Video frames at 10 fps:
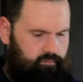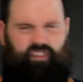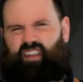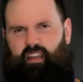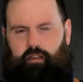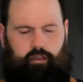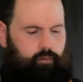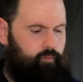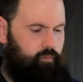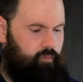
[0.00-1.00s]
Today I
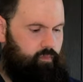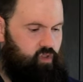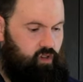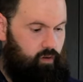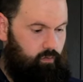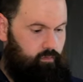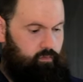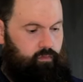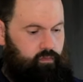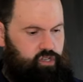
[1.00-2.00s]
am. So,
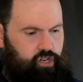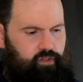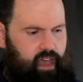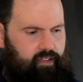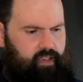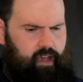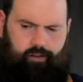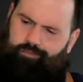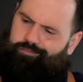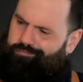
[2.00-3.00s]
chill that
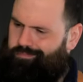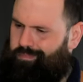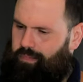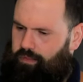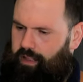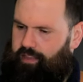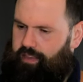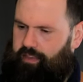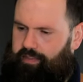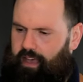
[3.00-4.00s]
down. Let's
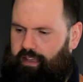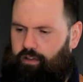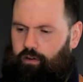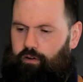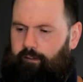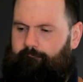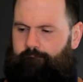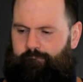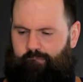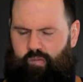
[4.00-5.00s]
get that going.
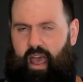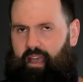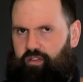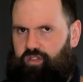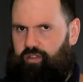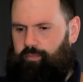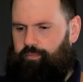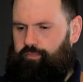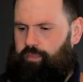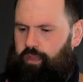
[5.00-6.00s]

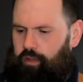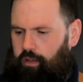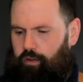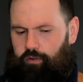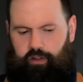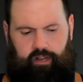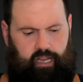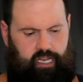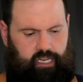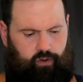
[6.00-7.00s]
Next, we're gonna
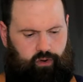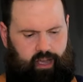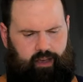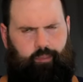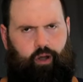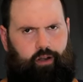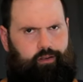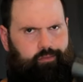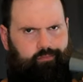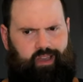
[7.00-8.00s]
need to grab our
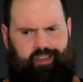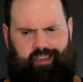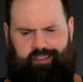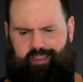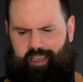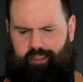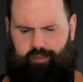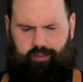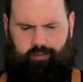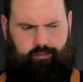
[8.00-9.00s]
mixing
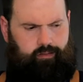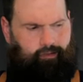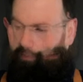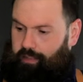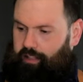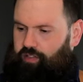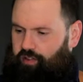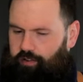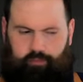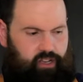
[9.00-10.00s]
tins and let's
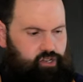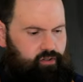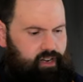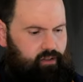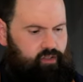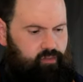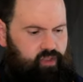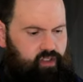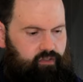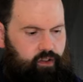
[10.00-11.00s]
start measuring out some
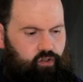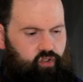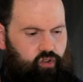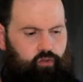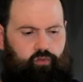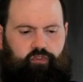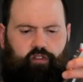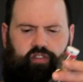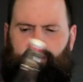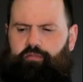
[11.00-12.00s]
stuff here. So,
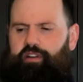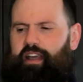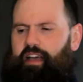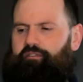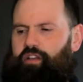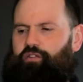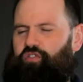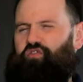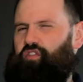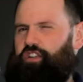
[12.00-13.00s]
first thing we're gonna have here
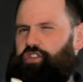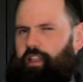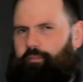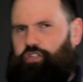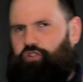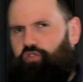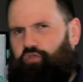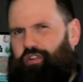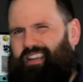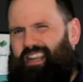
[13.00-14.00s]
is fresh lemon juice.
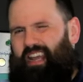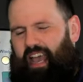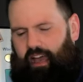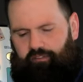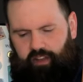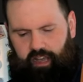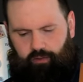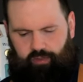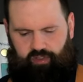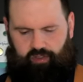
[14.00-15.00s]
We're gonna need a half an
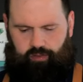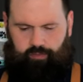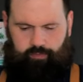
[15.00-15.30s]
ounce.